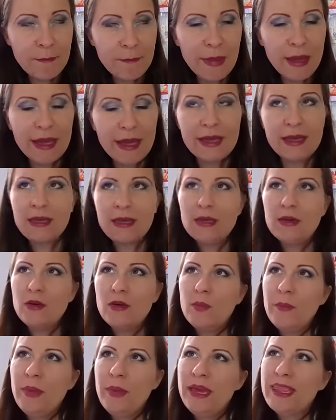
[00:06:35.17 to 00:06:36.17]
back
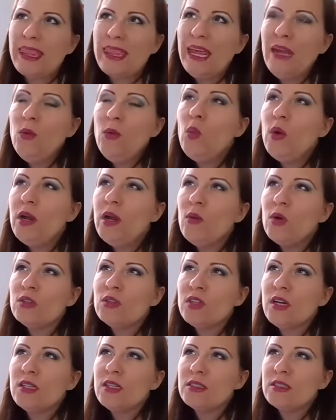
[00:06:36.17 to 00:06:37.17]
then when I
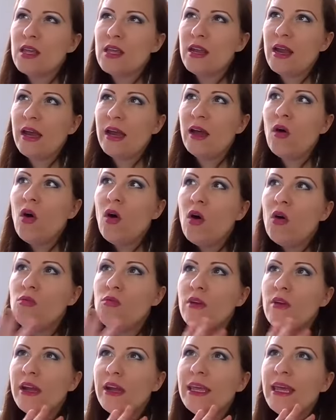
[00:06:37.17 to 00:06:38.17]
was asked that, I
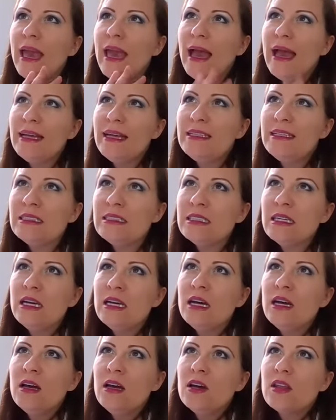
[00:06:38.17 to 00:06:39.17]
already had
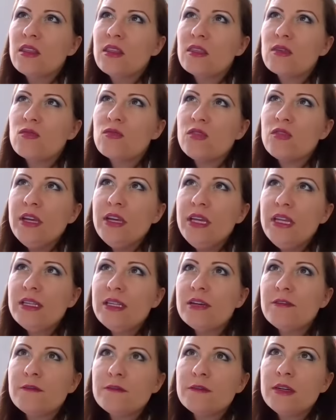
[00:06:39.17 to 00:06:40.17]
3
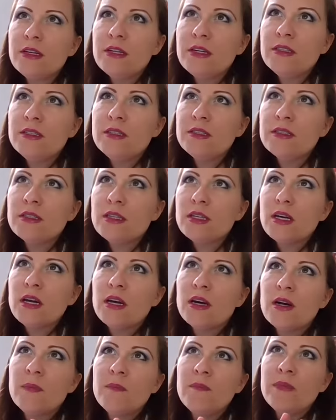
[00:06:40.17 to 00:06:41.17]
different
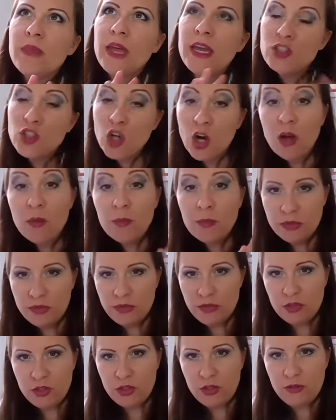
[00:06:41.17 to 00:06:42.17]
HR
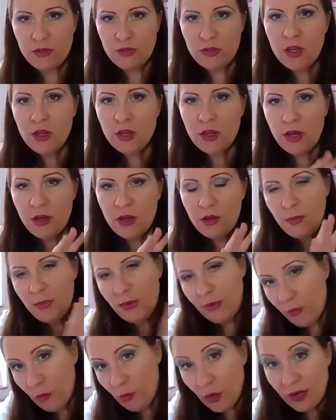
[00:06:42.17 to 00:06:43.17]
positions
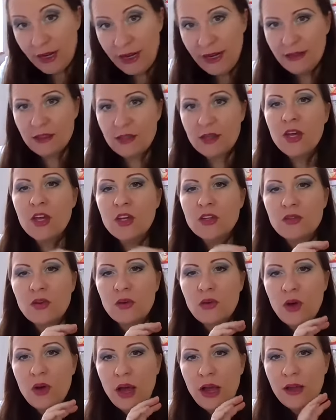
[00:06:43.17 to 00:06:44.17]
beforehand.
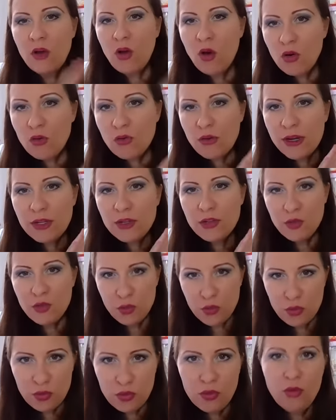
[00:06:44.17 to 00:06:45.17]
So I already
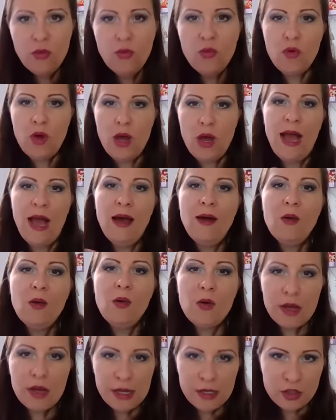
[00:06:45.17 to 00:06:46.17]
knew
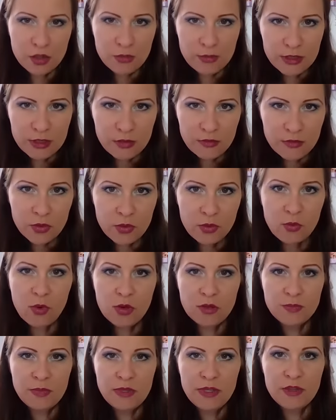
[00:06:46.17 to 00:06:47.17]
how a job interview
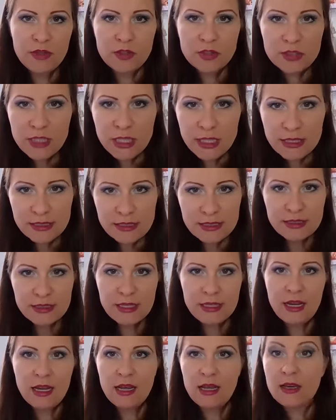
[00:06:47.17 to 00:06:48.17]
was being conducted,
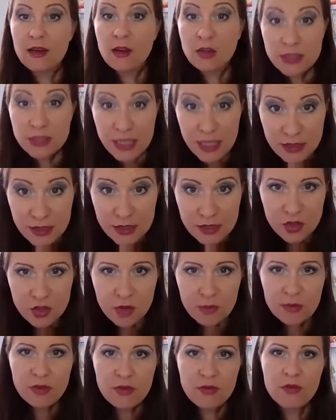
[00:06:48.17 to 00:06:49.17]
and I conducted
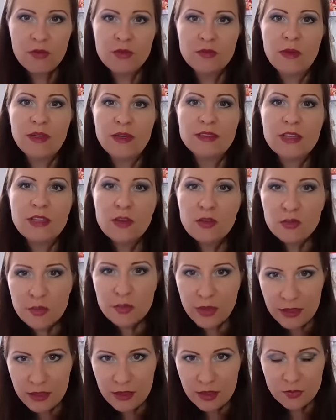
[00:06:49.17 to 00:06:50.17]
job interviews myself
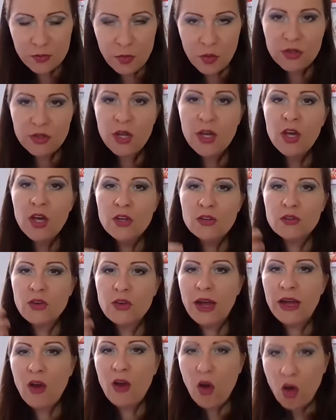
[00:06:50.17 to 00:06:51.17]
at this point. So
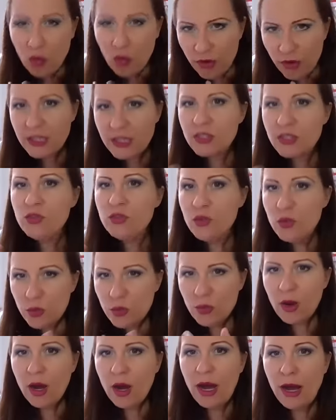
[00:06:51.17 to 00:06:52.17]
I already
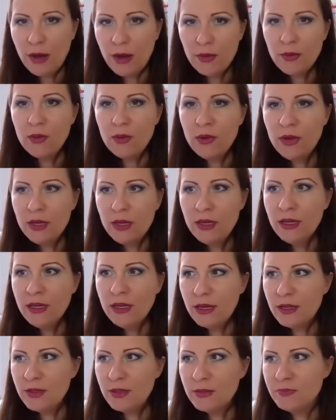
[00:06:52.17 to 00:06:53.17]
knew how
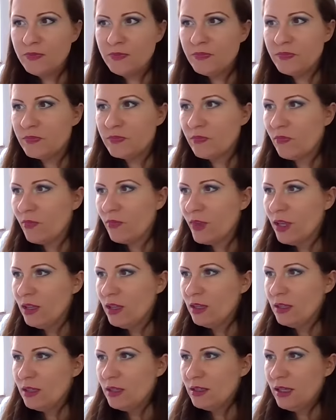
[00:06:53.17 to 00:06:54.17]

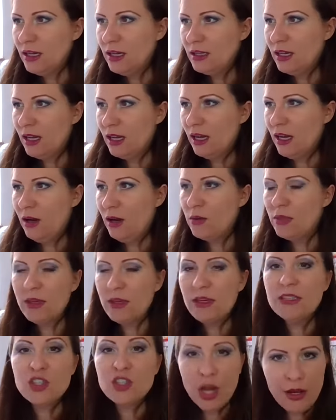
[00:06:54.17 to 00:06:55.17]

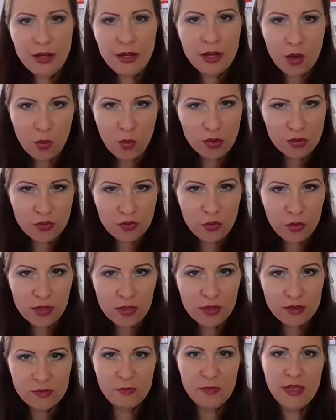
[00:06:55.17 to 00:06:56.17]
the agenda was for
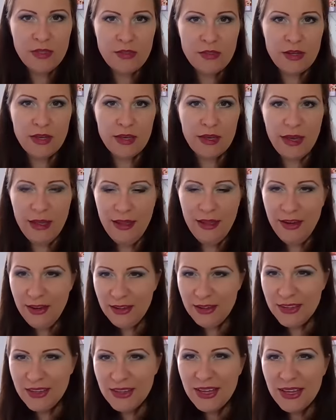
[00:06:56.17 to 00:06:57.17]
this meeting.
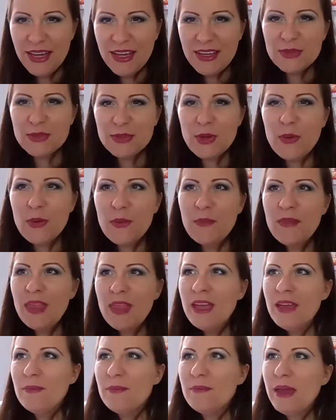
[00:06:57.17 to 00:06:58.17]
So
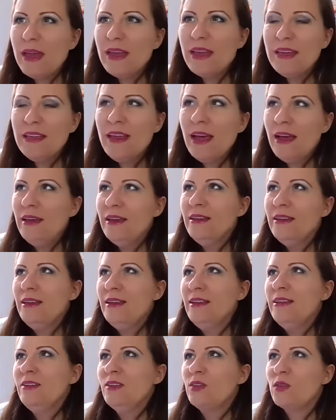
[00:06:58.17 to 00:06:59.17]
back
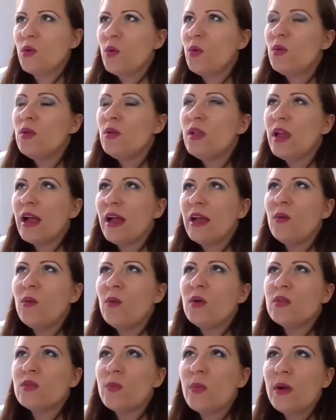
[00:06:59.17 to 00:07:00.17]
in school, I
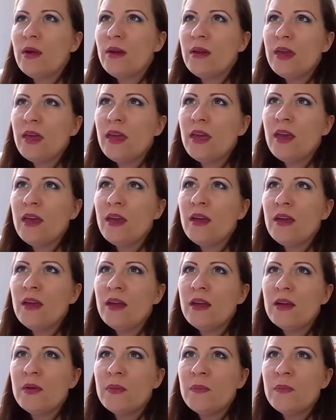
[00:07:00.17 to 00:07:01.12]
was working